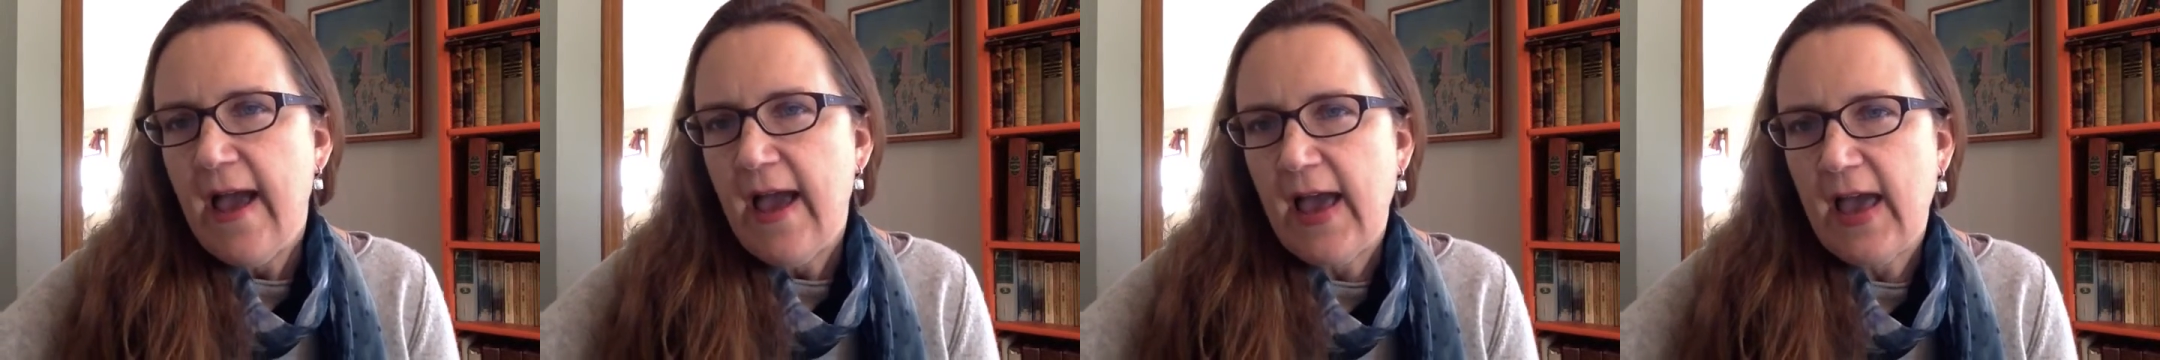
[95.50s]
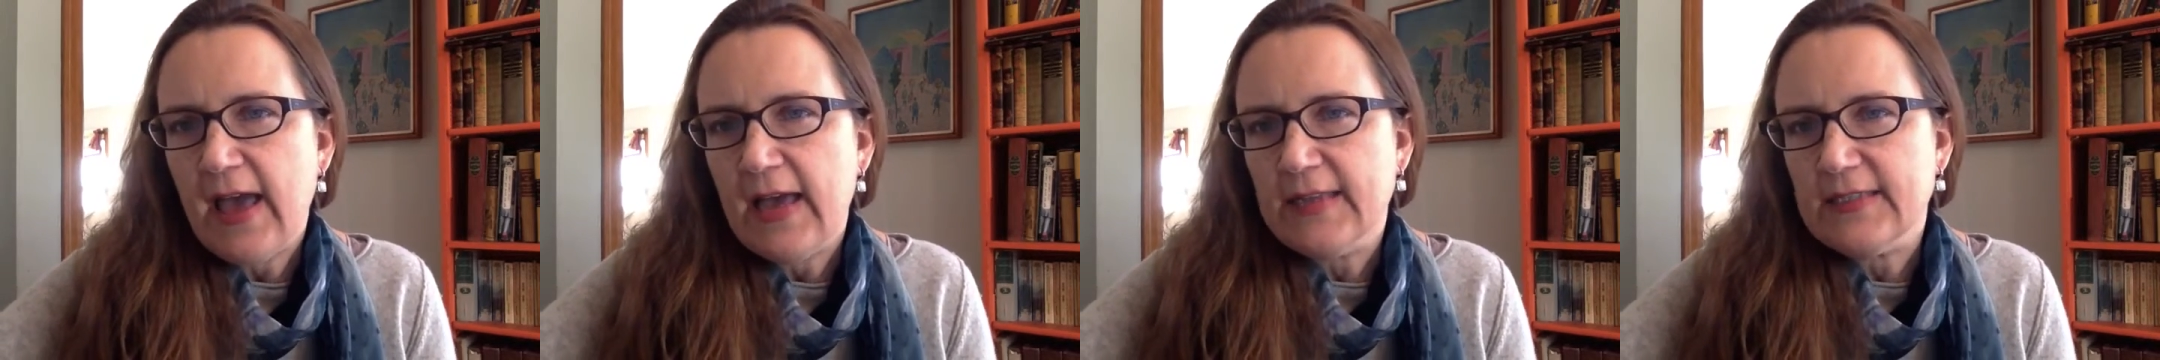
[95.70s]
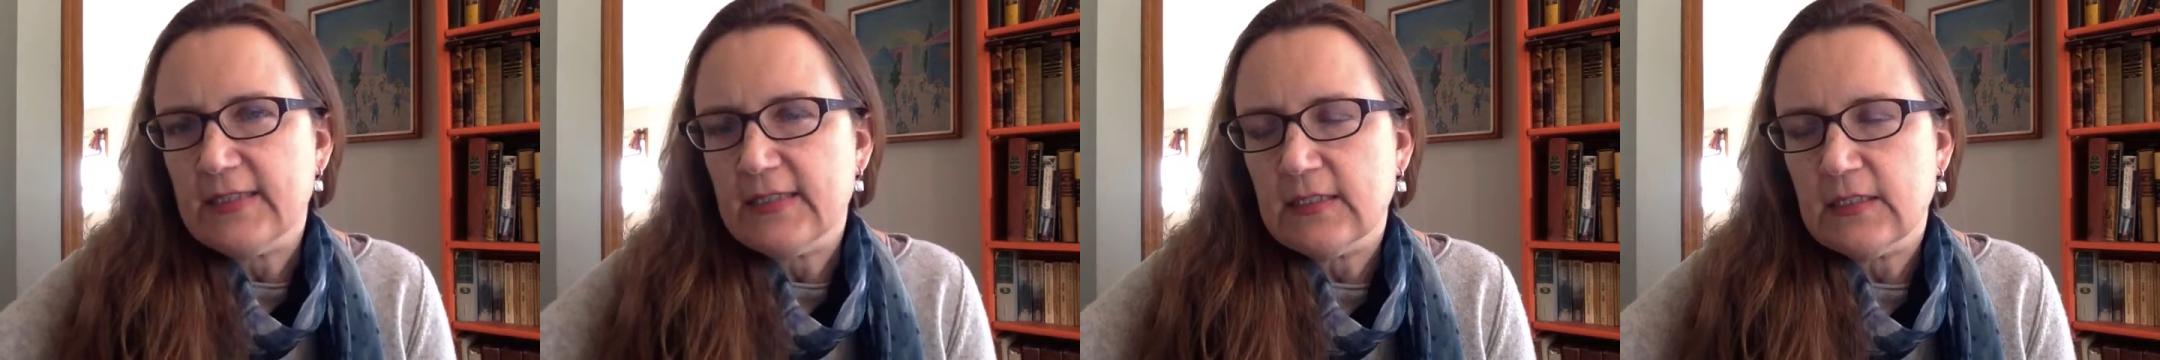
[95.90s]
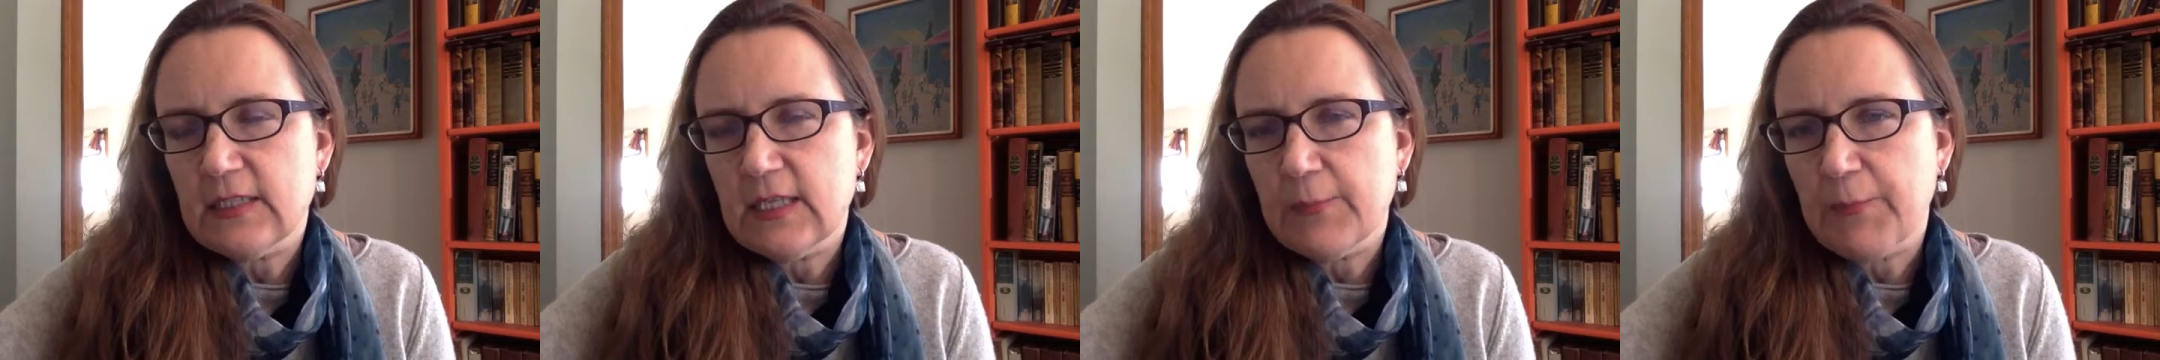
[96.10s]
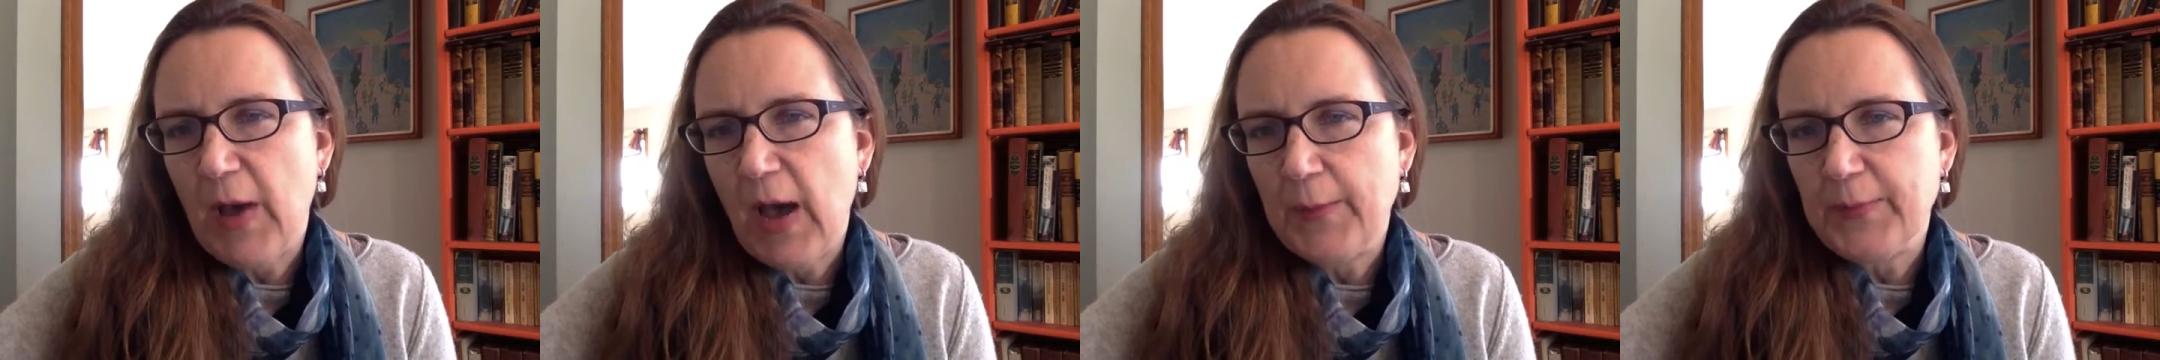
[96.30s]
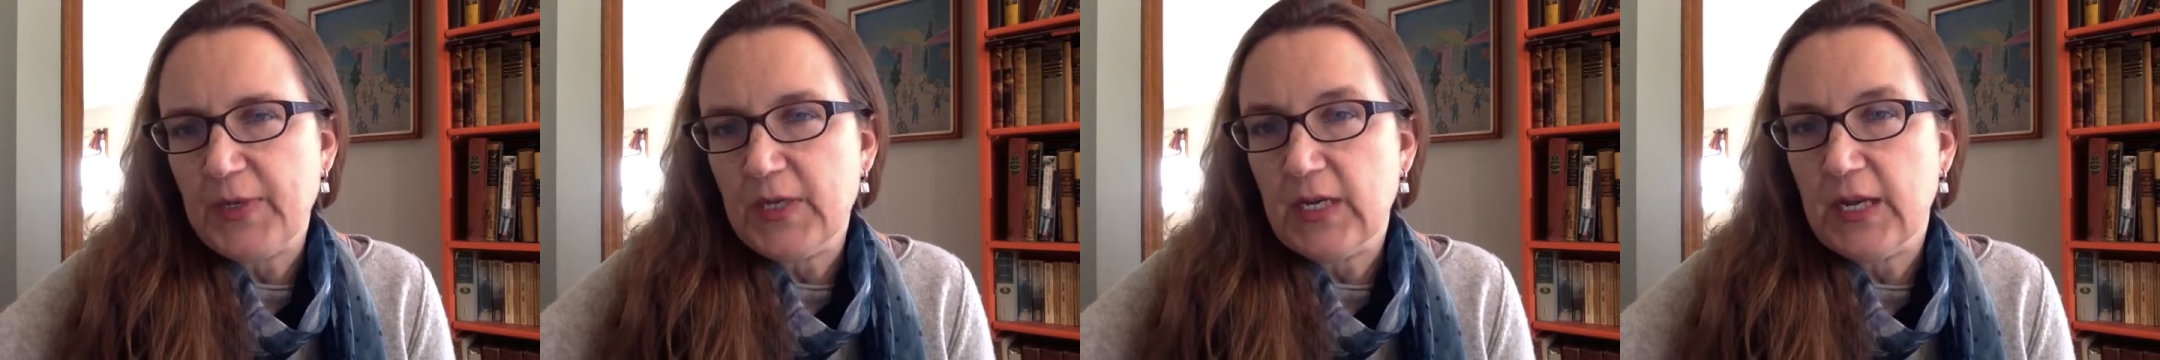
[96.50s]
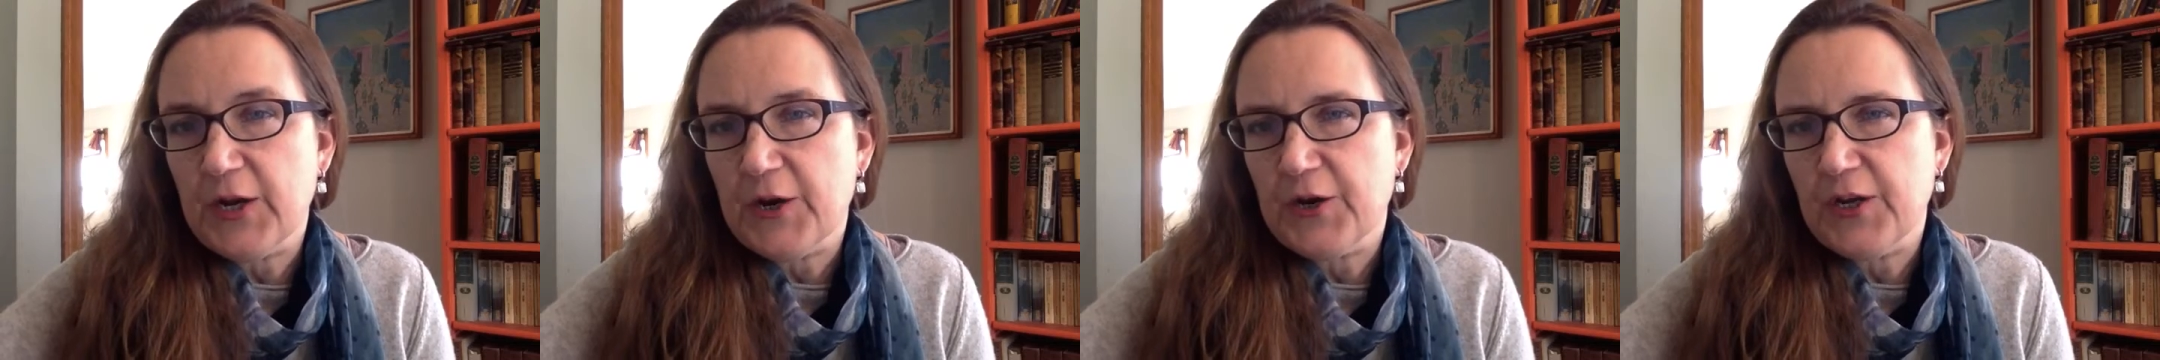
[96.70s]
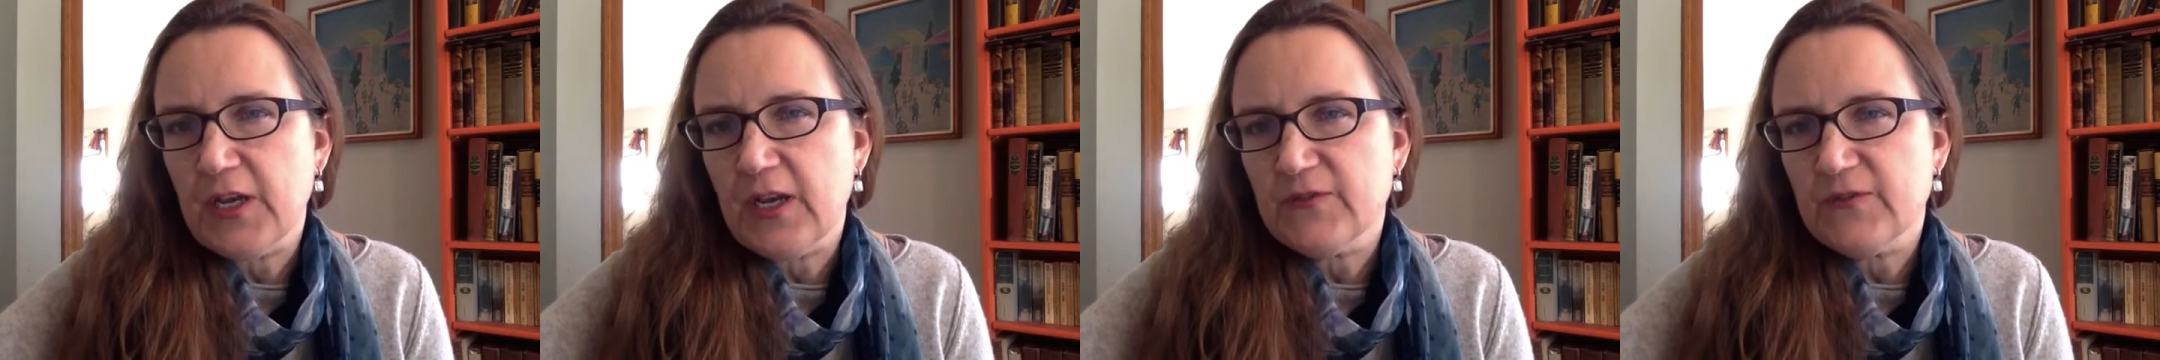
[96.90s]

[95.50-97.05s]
and the popularity